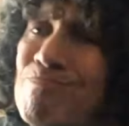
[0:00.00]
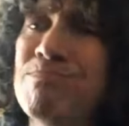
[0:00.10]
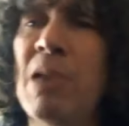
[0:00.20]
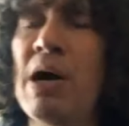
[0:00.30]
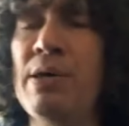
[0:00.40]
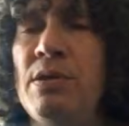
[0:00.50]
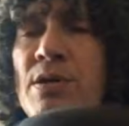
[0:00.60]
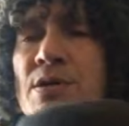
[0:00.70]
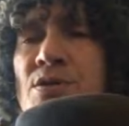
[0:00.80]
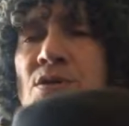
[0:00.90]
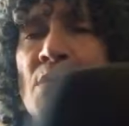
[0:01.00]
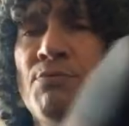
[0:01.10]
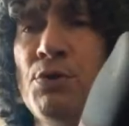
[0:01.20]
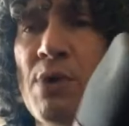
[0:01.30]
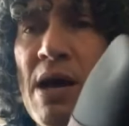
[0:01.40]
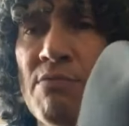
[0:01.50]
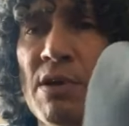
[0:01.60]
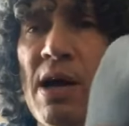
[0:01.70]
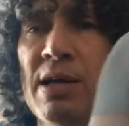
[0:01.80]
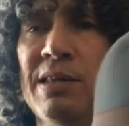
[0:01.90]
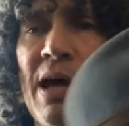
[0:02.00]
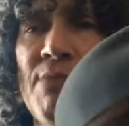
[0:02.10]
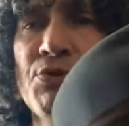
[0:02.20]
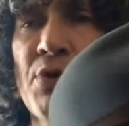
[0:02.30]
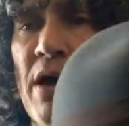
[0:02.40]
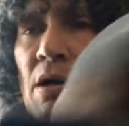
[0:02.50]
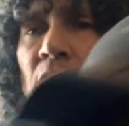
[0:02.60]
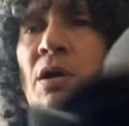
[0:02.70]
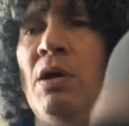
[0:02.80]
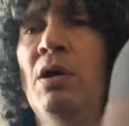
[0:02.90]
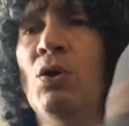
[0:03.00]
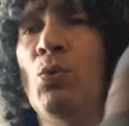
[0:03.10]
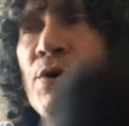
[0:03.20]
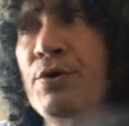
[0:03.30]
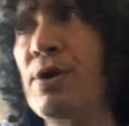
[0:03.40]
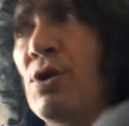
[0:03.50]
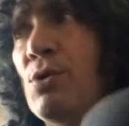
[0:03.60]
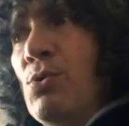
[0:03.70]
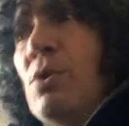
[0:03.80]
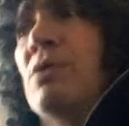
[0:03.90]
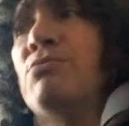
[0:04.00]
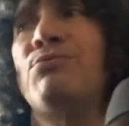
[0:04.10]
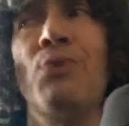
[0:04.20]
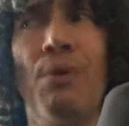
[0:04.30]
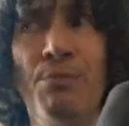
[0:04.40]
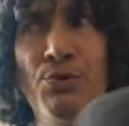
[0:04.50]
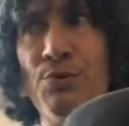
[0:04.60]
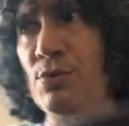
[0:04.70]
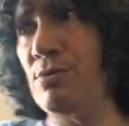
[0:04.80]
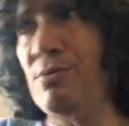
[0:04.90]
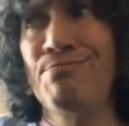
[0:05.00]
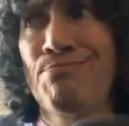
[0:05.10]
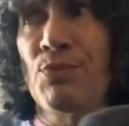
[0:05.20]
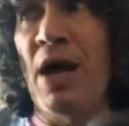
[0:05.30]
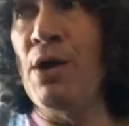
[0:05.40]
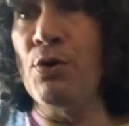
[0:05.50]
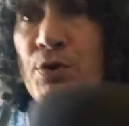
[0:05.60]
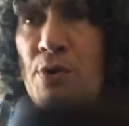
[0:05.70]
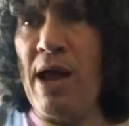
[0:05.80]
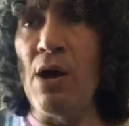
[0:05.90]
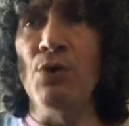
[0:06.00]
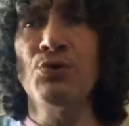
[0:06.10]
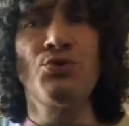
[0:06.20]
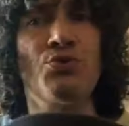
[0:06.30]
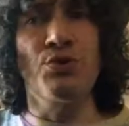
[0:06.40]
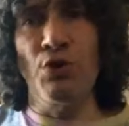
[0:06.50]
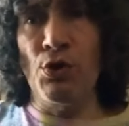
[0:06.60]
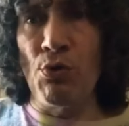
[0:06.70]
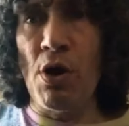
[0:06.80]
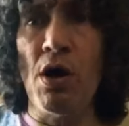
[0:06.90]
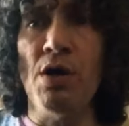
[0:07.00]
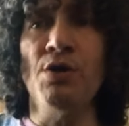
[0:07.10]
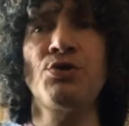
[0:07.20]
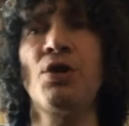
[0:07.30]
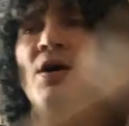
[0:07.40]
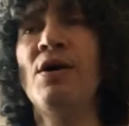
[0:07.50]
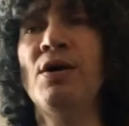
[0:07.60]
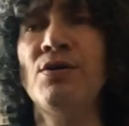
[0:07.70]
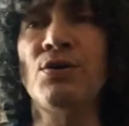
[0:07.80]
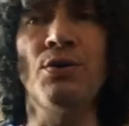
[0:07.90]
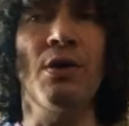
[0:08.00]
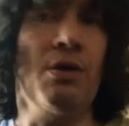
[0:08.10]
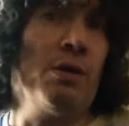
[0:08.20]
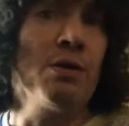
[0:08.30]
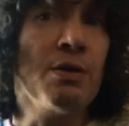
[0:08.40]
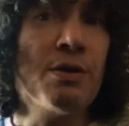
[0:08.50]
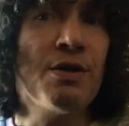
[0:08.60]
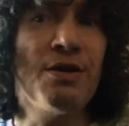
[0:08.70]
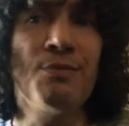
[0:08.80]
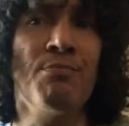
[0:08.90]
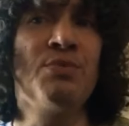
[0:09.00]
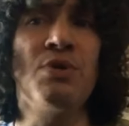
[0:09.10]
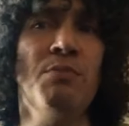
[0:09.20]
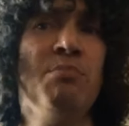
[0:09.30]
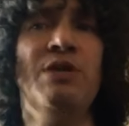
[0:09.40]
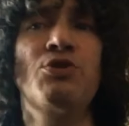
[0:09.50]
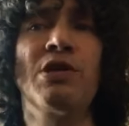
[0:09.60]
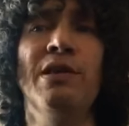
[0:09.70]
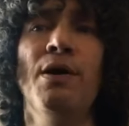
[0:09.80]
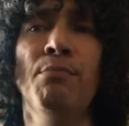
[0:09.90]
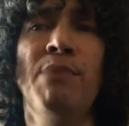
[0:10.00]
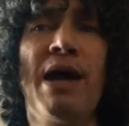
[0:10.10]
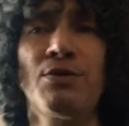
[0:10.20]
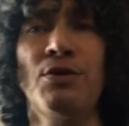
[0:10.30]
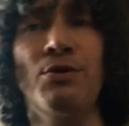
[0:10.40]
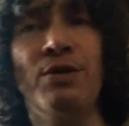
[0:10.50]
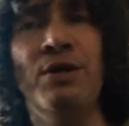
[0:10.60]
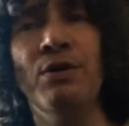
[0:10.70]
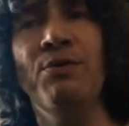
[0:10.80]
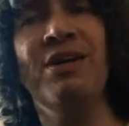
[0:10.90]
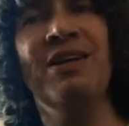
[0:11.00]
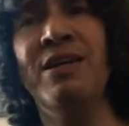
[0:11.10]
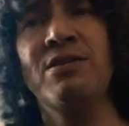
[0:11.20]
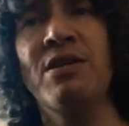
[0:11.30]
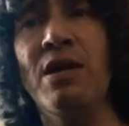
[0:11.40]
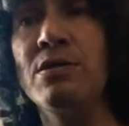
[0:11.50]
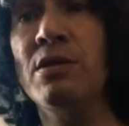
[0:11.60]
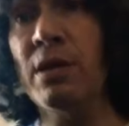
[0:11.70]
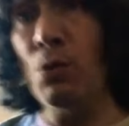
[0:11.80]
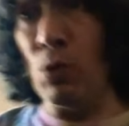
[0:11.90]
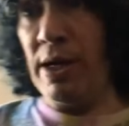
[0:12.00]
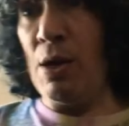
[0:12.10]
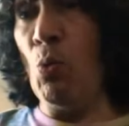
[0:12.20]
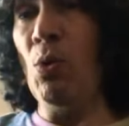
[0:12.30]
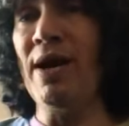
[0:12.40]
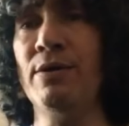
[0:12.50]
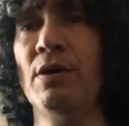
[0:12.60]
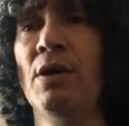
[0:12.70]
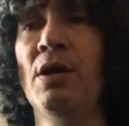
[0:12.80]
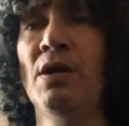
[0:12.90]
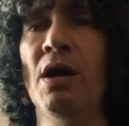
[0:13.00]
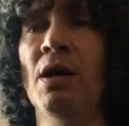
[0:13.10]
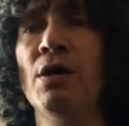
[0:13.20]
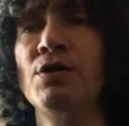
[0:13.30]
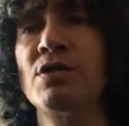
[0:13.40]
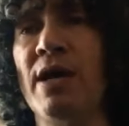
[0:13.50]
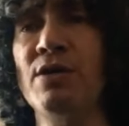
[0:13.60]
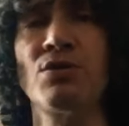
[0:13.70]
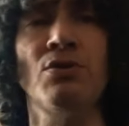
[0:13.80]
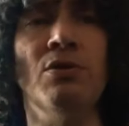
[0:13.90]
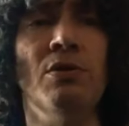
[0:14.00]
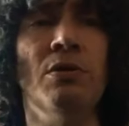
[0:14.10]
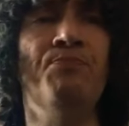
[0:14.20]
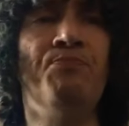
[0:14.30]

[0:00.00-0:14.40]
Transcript: buy these if you have the kind of lifestyle where you go from your, I don't know, your house to your garage to the beach club, back to your, you know, it's not something you want to get wet. Sisal